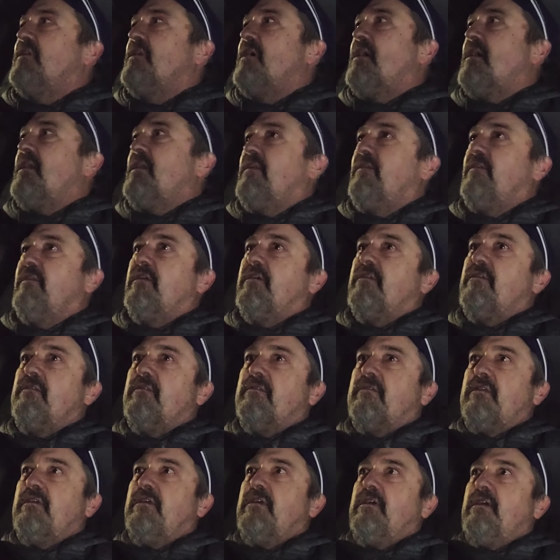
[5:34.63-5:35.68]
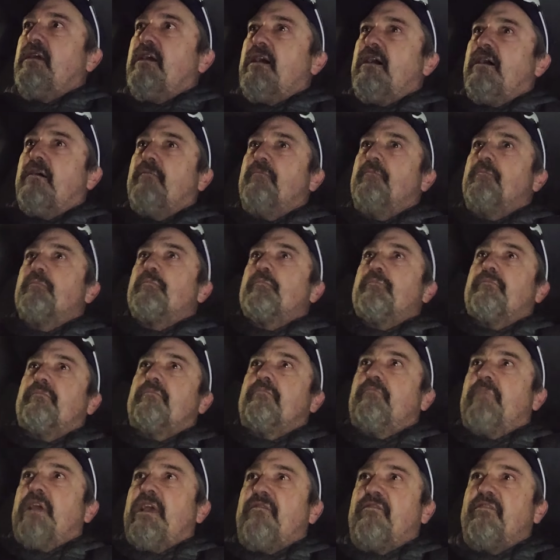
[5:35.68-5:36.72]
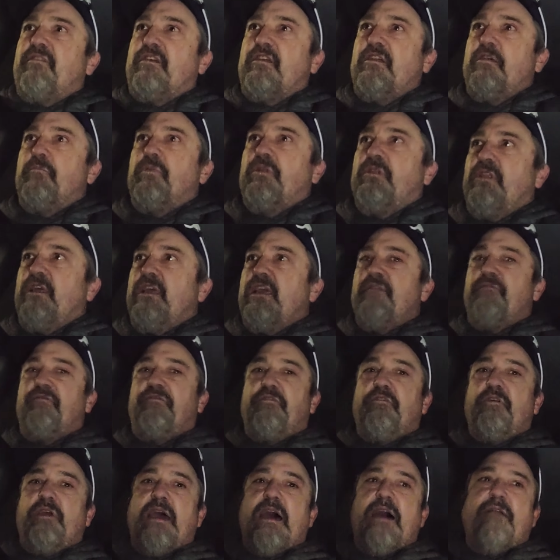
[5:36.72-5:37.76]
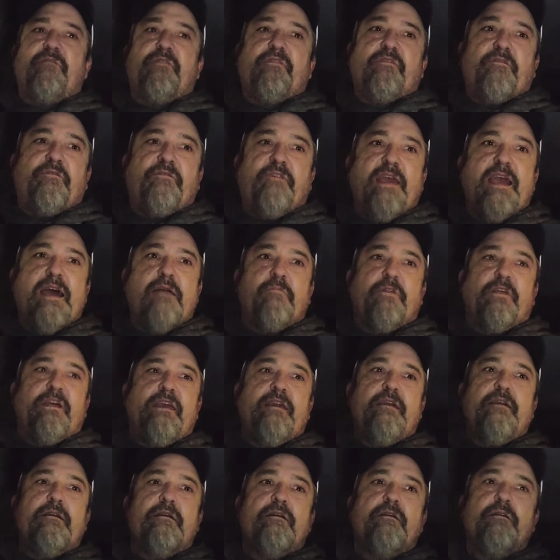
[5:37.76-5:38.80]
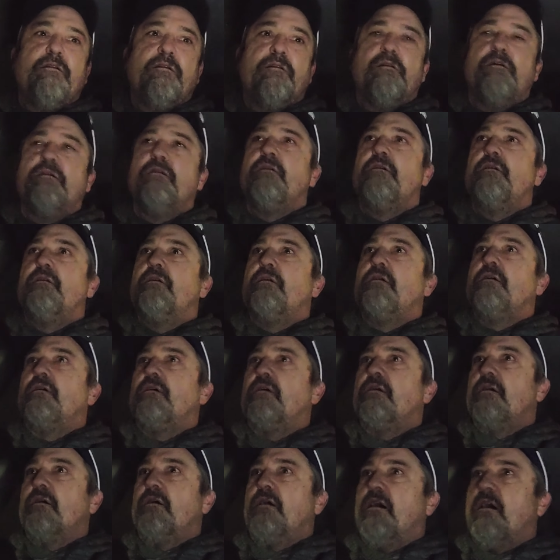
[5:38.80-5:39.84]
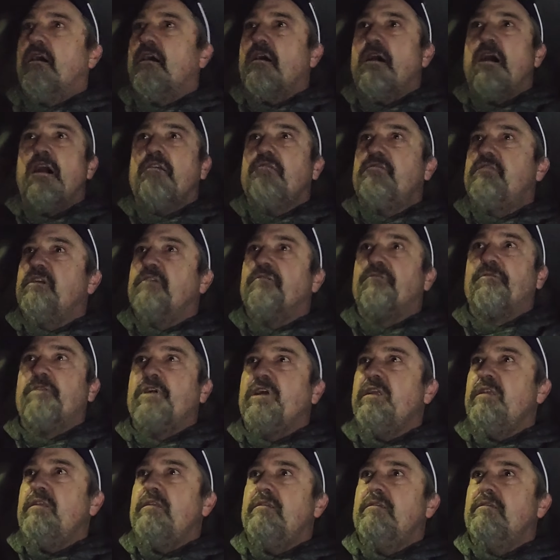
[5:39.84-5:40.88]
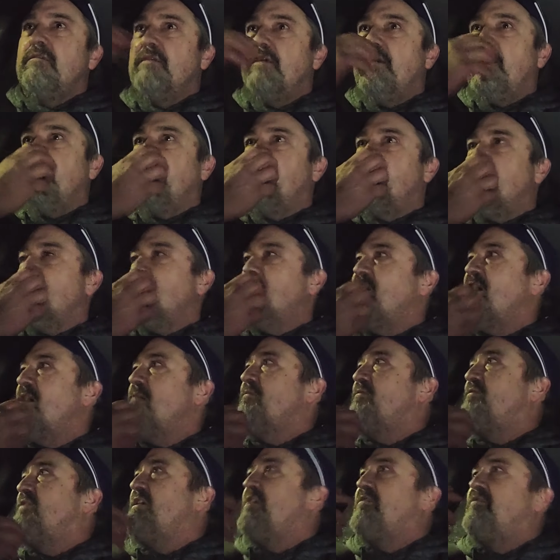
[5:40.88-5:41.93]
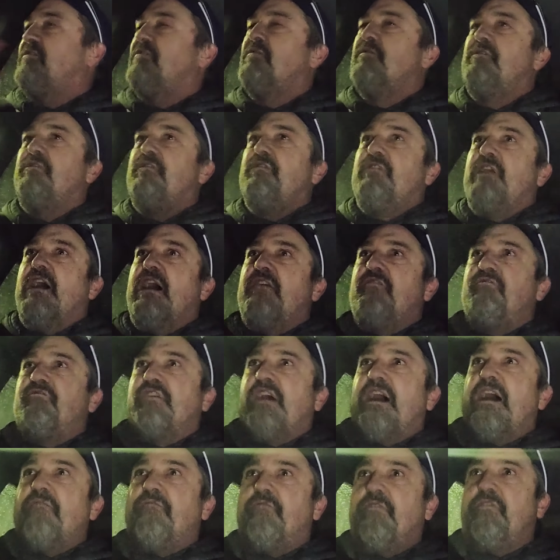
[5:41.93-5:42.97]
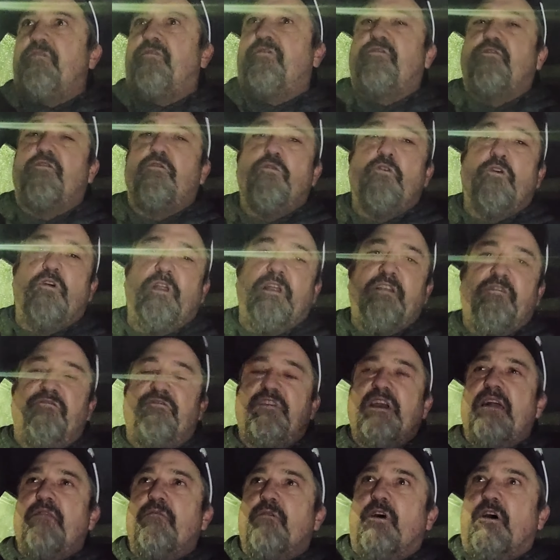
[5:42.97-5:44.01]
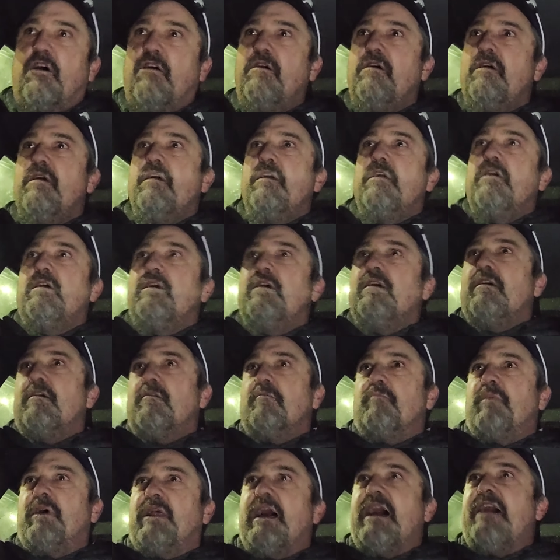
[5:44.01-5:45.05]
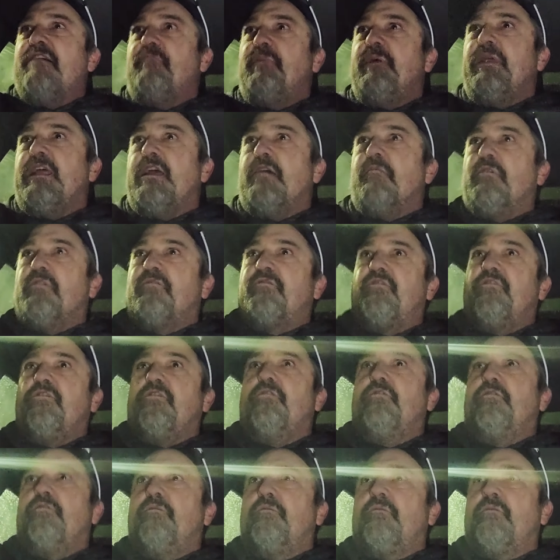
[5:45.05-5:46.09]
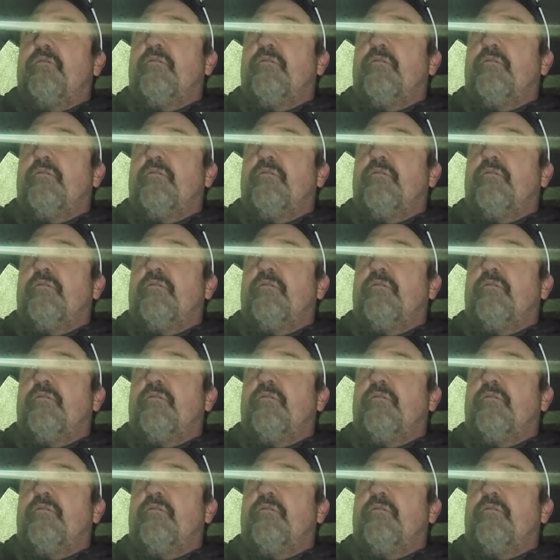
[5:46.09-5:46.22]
on and the basically beliefs you have as a family are all different, and sometimes they do and do not jive with school in general. But I've been able to